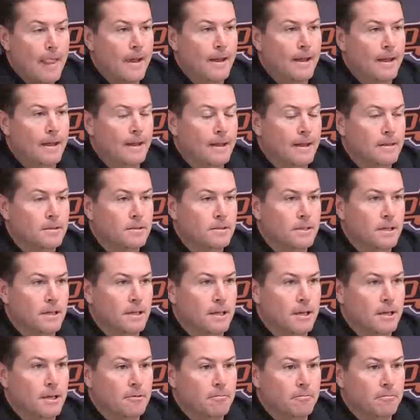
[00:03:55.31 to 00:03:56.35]

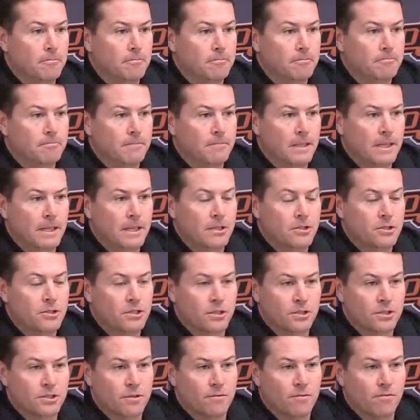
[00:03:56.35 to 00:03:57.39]
and he's
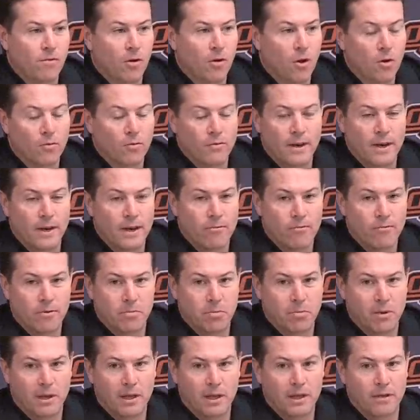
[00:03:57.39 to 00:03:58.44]
just involved in every
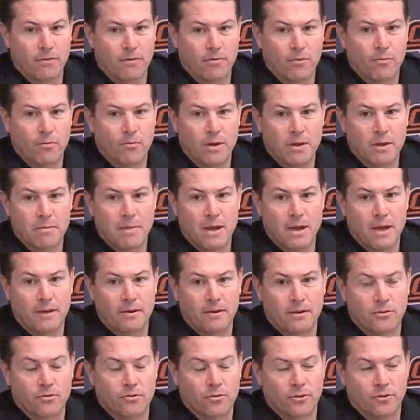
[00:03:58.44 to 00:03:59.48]
play, from
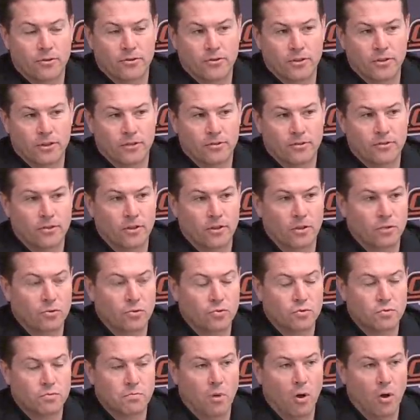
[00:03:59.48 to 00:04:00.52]
rebounding to assists to
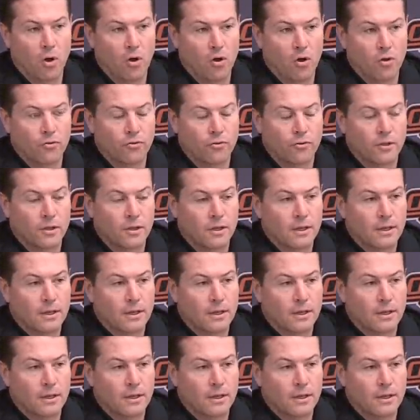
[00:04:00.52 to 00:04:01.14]
loose balls